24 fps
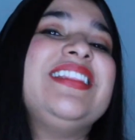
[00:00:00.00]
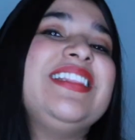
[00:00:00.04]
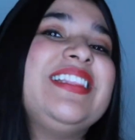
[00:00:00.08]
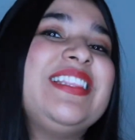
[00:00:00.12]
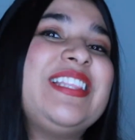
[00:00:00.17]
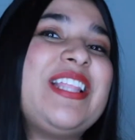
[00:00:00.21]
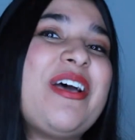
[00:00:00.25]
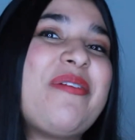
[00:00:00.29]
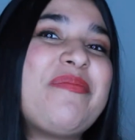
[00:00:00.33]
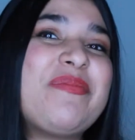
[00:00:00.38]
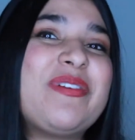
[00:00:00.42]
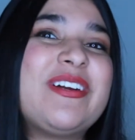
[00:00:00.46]

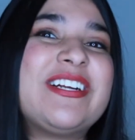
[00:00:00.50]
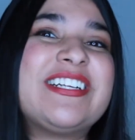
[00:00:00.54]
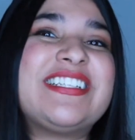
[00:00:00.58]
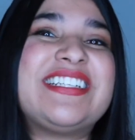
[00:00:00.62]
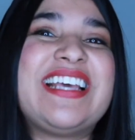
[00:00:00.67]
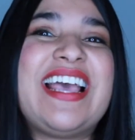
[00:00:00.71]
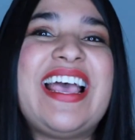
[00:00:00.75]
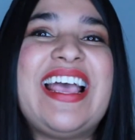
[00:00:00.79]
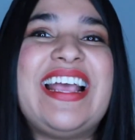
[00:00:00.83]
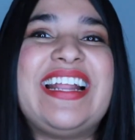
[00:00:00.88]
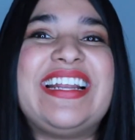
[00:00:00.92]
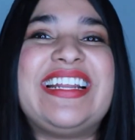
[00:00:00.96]
Number
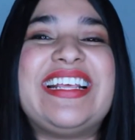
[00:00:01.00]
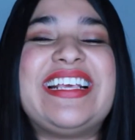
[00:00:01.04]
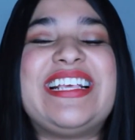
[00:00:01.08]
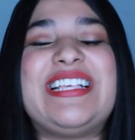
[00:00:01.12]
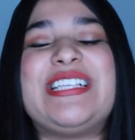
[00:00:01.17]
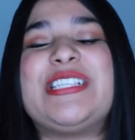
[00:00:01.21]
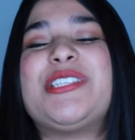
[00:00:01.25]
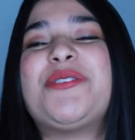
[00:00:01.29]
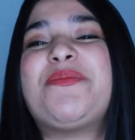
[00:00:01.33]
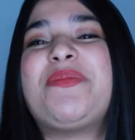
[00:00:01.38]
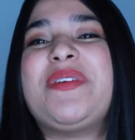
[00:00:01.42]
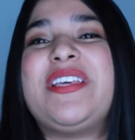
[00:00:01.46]
10
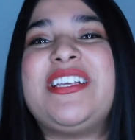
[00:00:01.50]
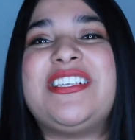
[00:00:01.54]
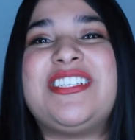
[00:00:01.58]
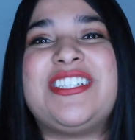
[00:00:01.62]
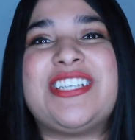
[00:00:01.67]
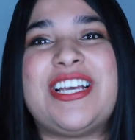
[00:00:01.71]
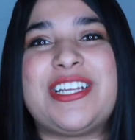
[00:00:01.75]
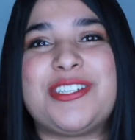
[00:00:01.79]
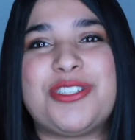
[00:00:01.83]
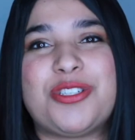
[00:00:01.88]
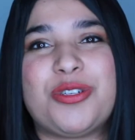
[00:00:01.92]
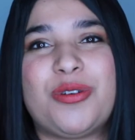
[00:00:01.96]
is be
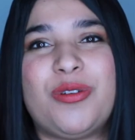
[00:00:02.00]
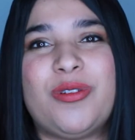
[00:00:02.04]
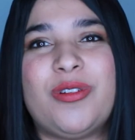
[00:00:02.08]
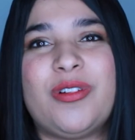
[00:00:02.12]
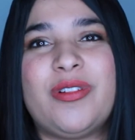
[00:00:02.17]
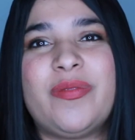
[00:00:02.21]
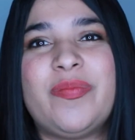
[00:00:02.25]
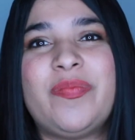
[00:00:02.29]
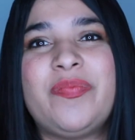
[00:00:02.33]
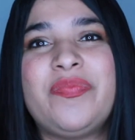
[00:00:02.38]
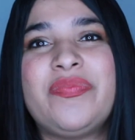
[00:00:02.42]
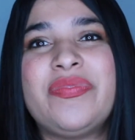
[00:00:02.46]

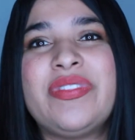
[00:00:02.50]
gentle.